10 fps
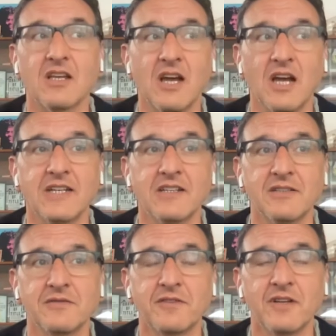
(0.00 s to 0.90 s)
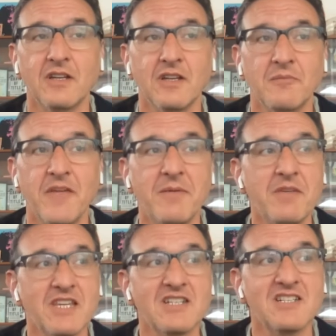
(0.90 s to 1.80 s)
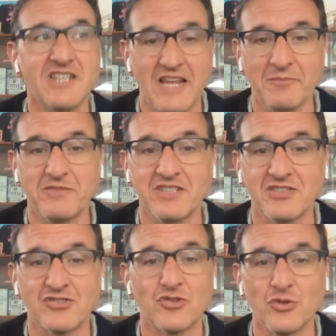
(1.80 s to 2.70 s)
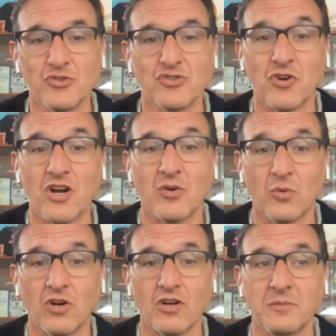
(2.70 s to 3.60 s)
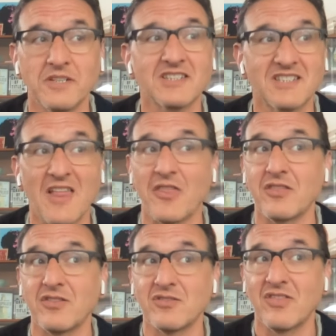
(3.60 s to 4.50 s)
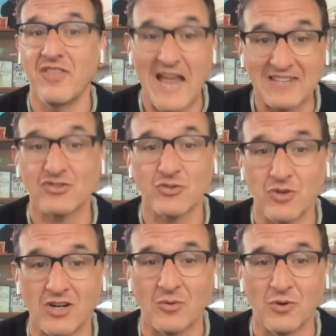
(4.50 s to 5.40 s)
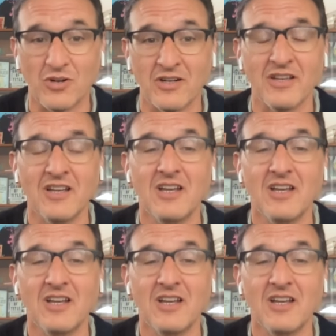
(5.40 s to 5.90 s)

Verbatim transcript: kind of maybe contempt is too strong a word, but it's not that strong a word.